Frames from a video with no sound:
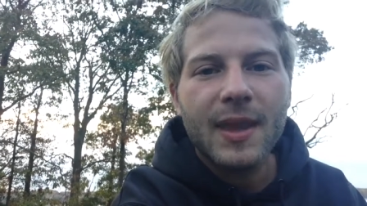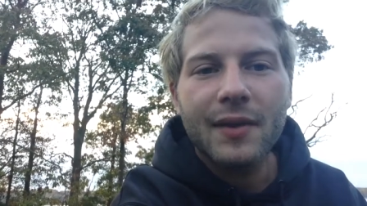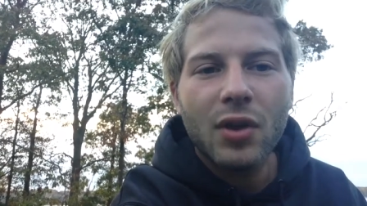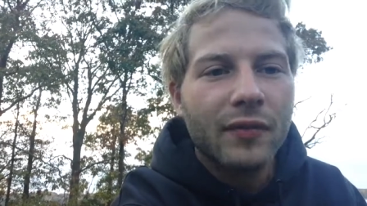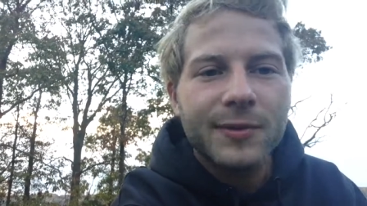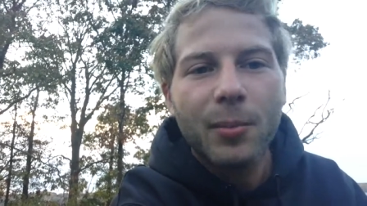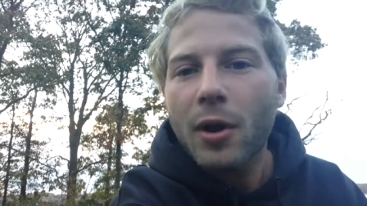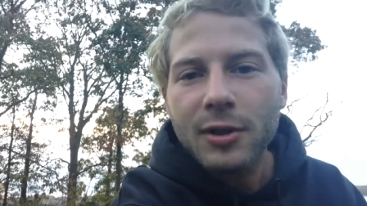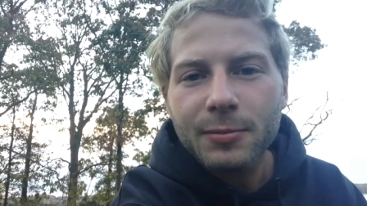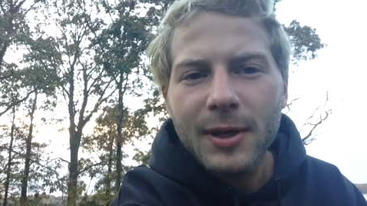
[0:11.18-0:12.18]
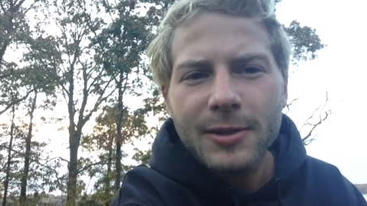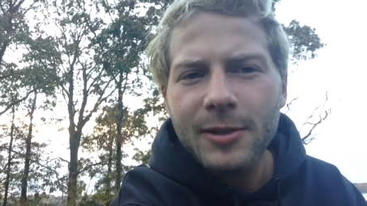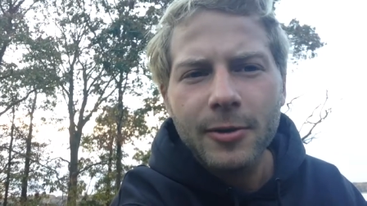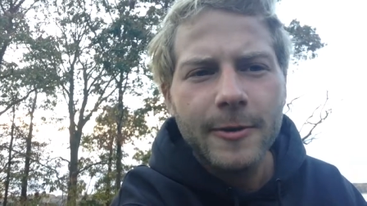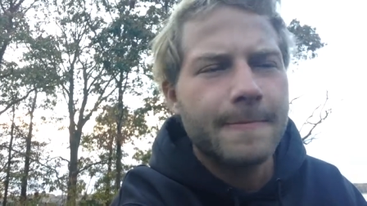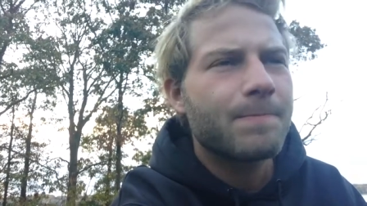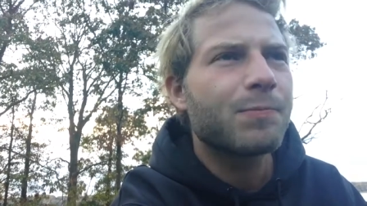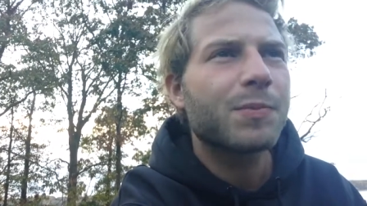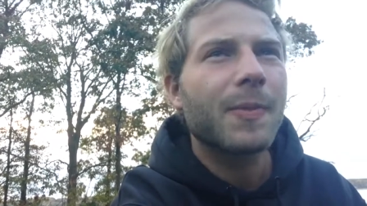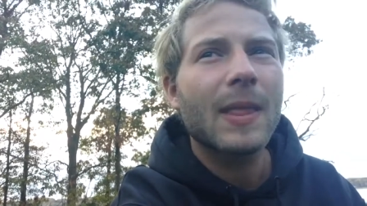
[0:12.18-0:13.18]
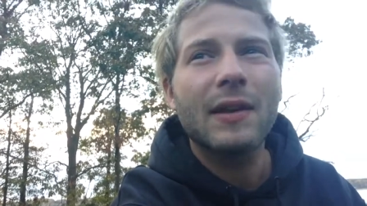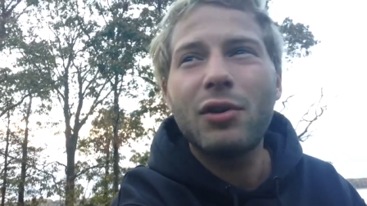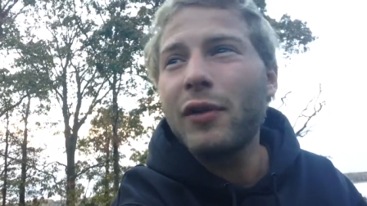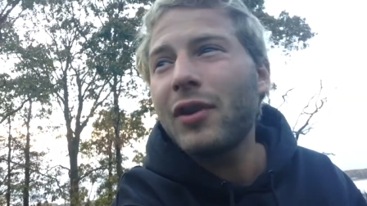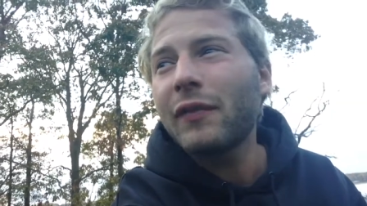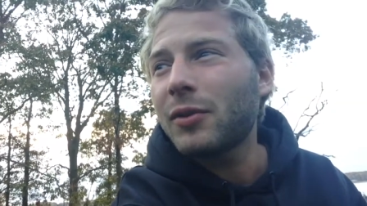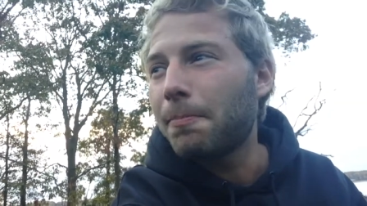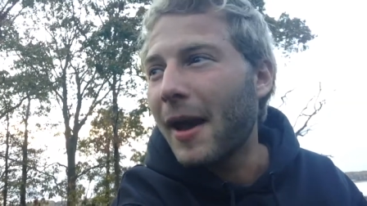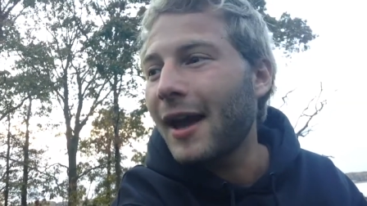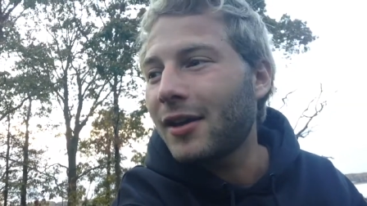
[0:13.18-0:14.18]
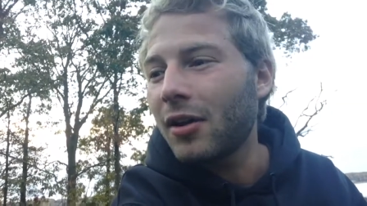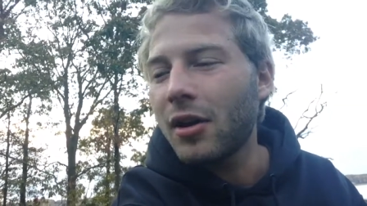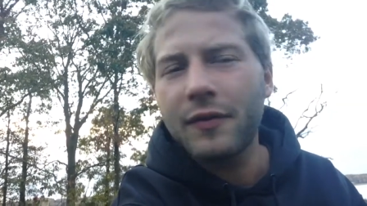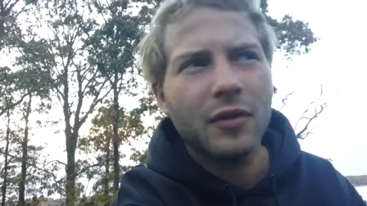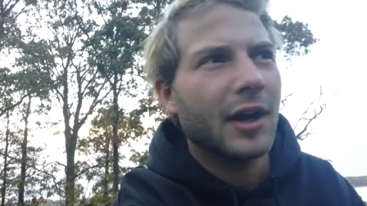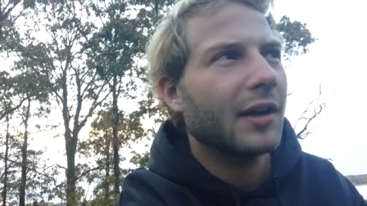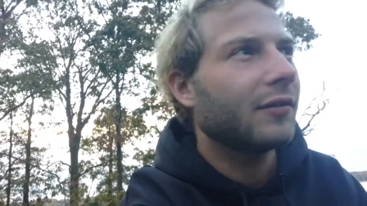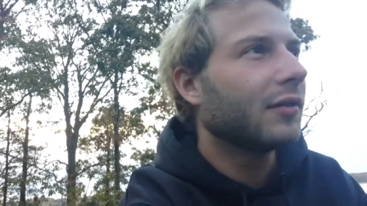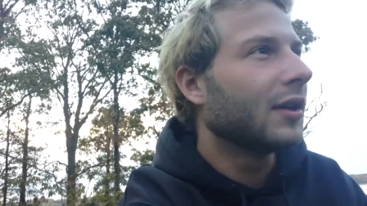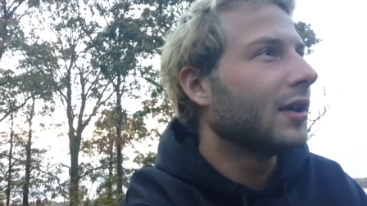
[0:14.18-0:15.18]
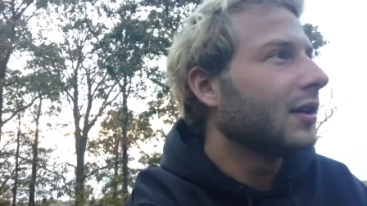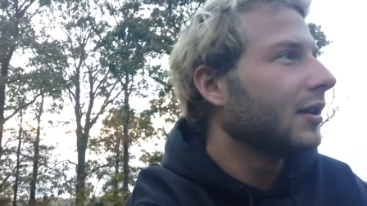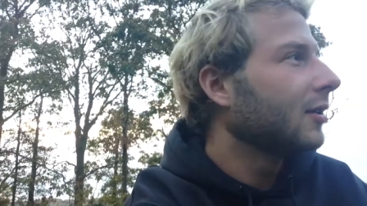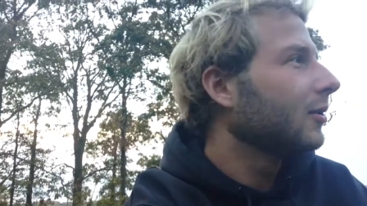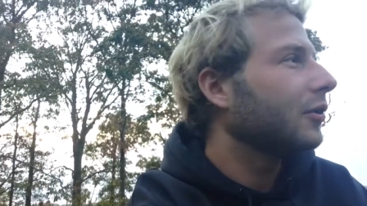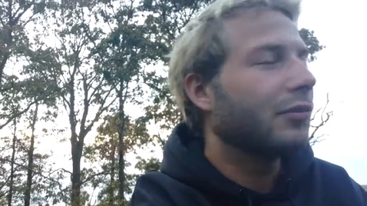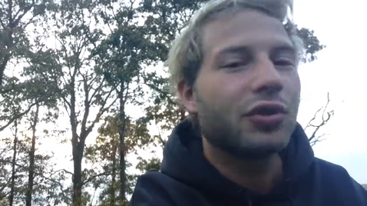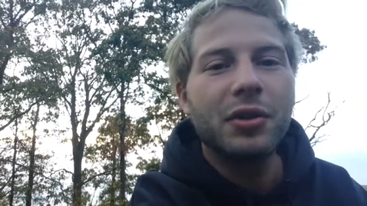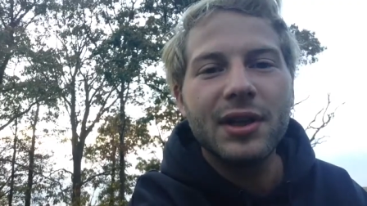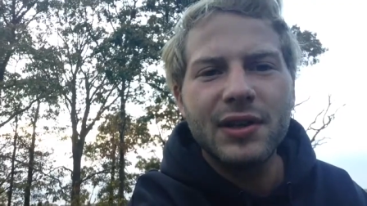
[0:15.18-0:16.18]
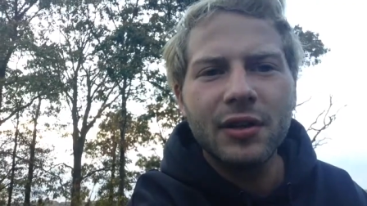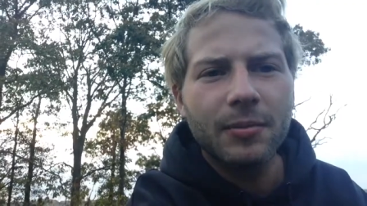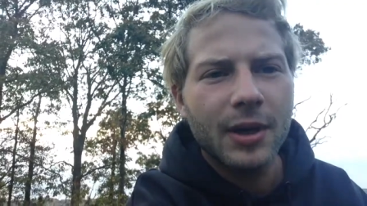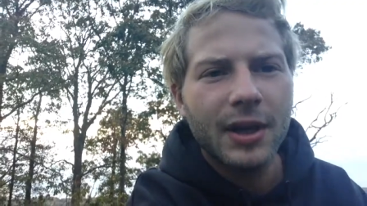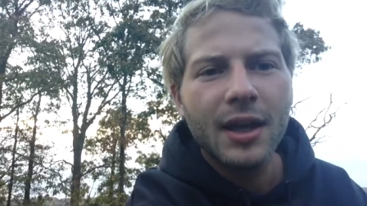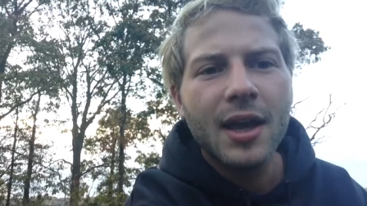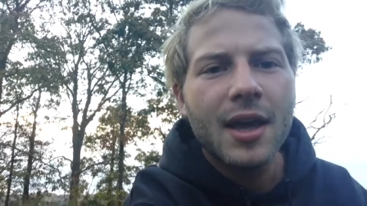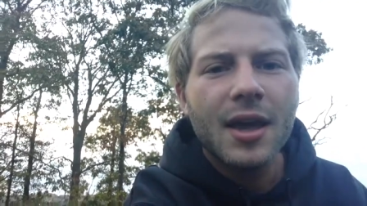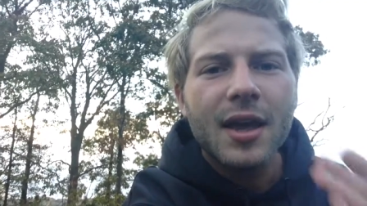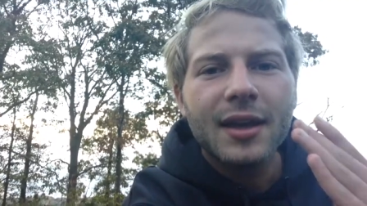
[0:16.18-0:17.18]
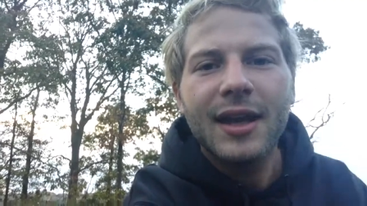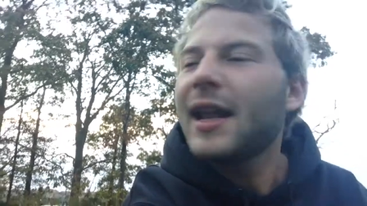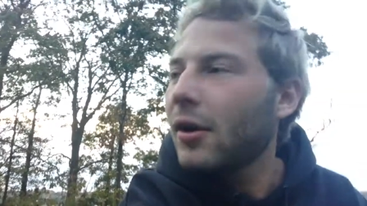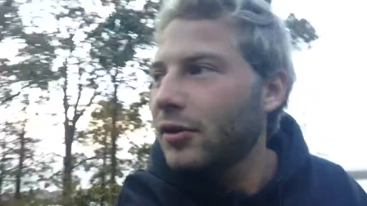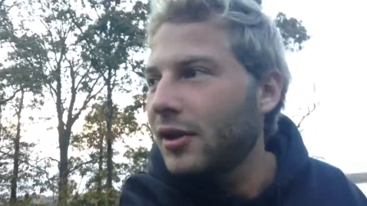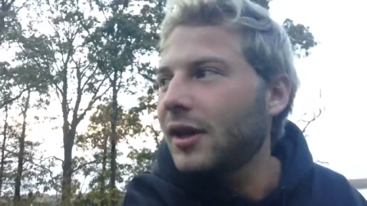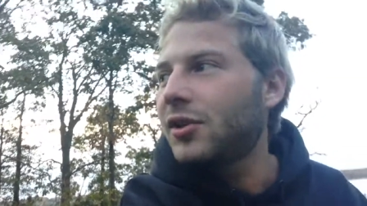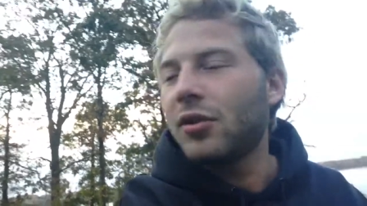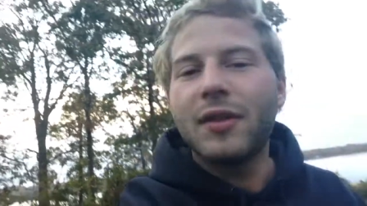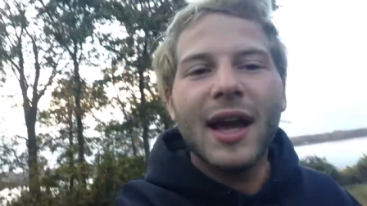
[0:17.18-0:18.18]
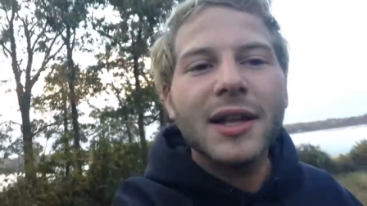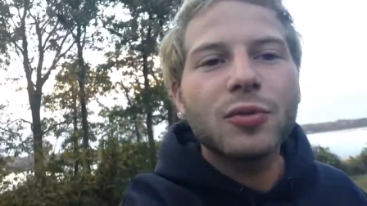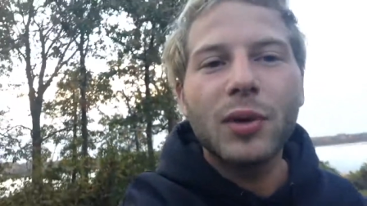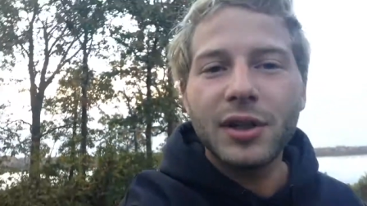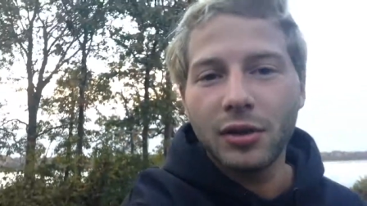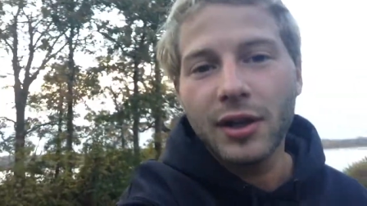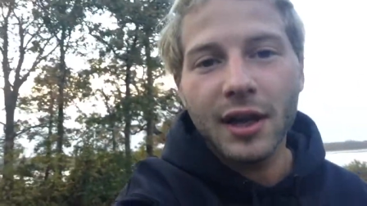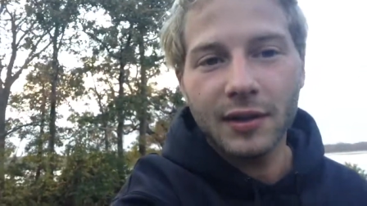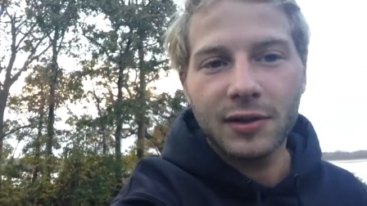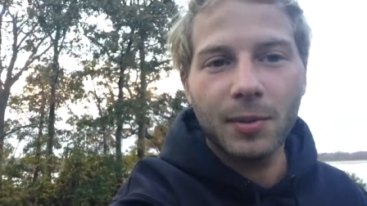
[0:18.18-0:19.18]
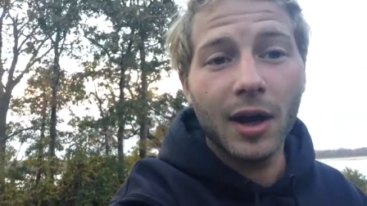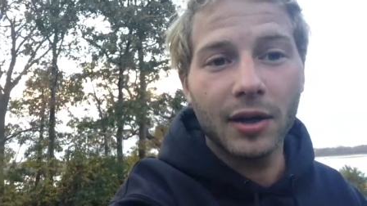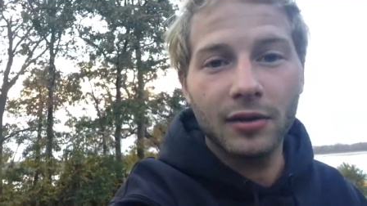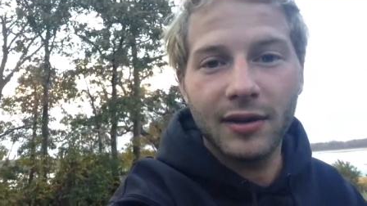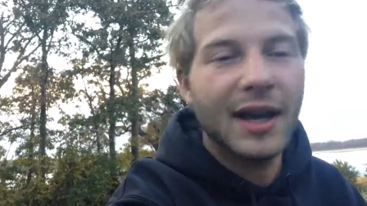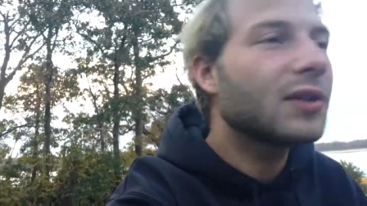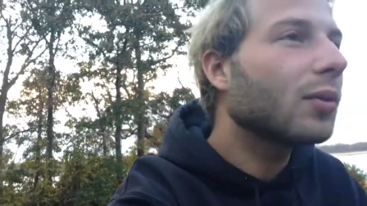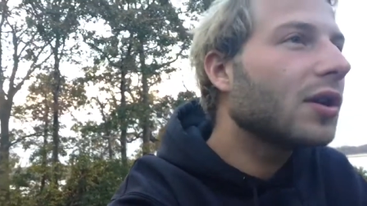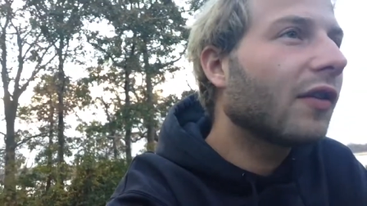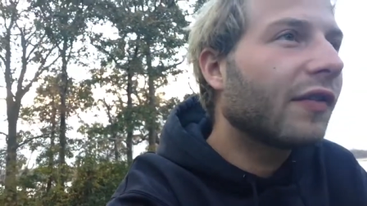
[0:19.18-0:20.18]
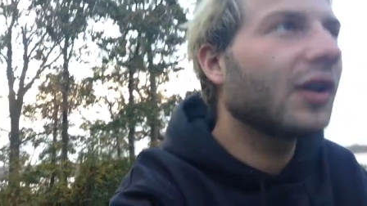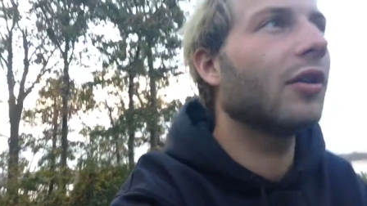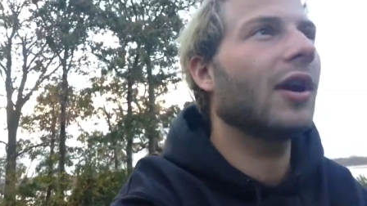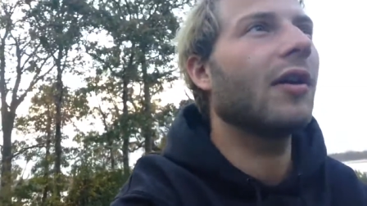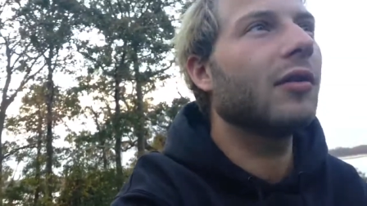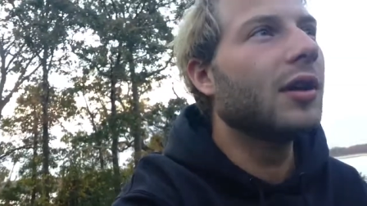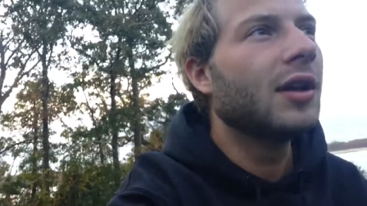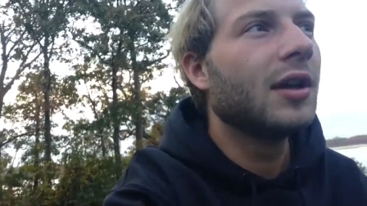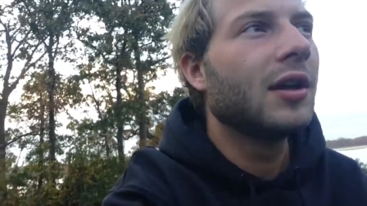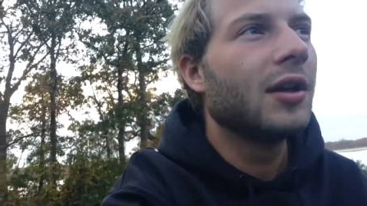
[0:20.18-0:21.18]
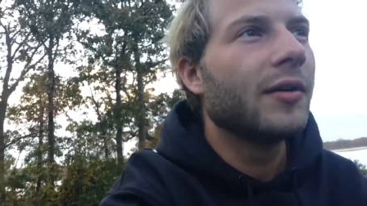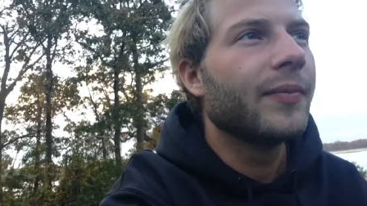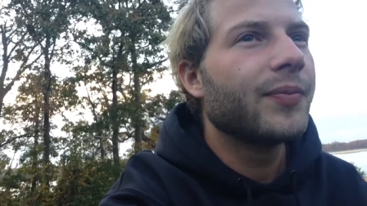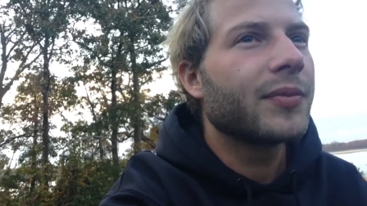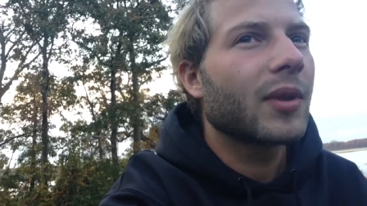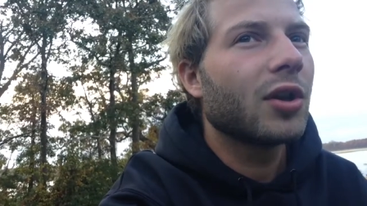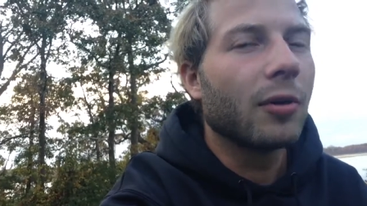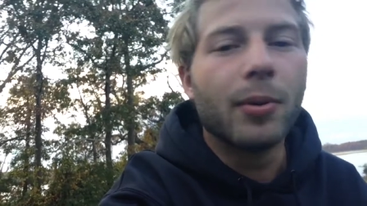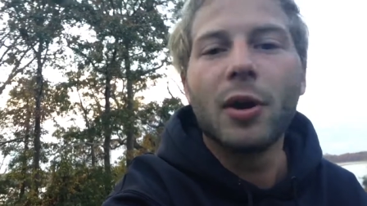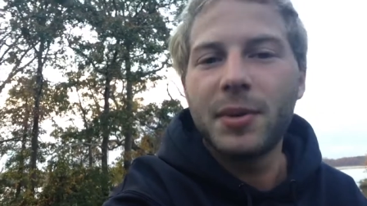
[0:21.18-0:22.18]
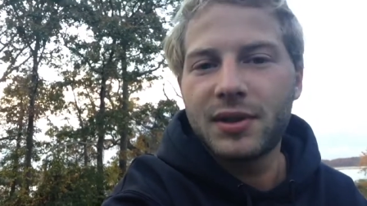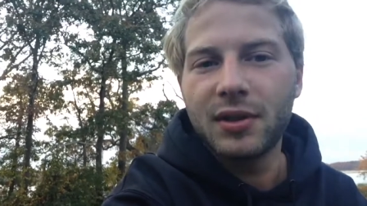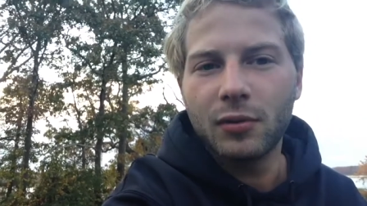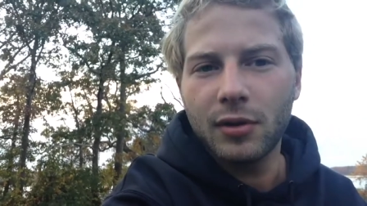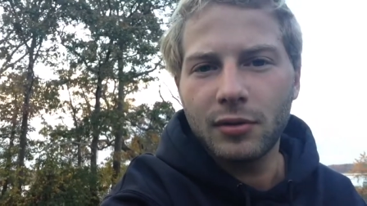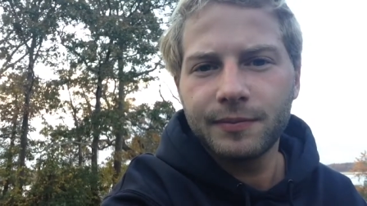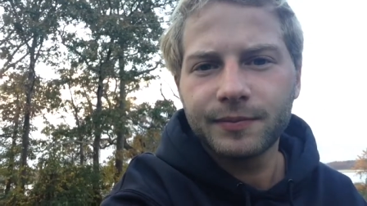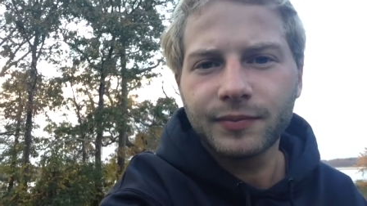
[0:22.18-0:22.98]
If you have a park space near you, if you even have a backyard, if you have some trees nearby, get out in nature. That's where you'll get inspired. That's where you figure out your purpose in the world.